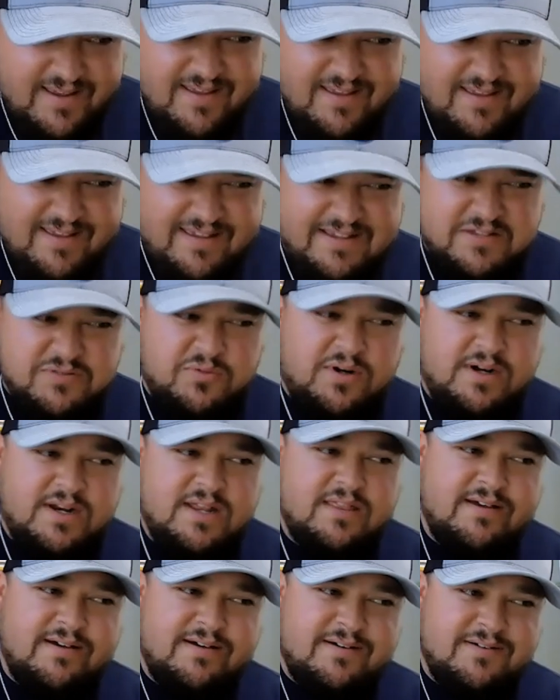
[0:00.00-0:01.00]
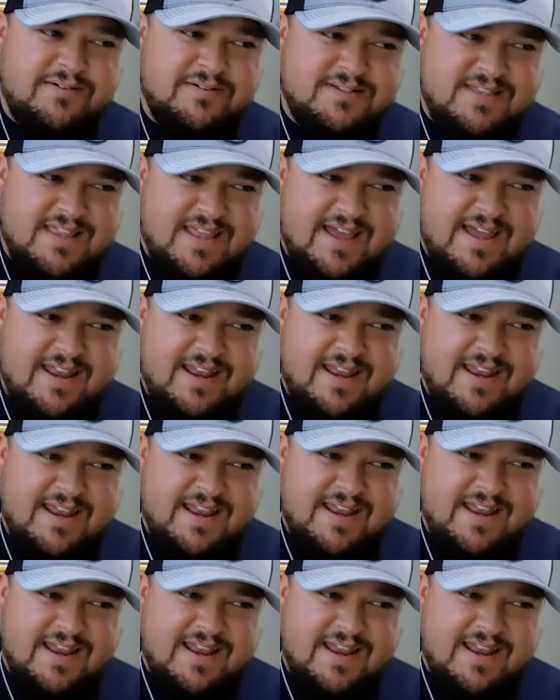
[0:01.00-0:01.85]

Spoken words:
he's one of those that is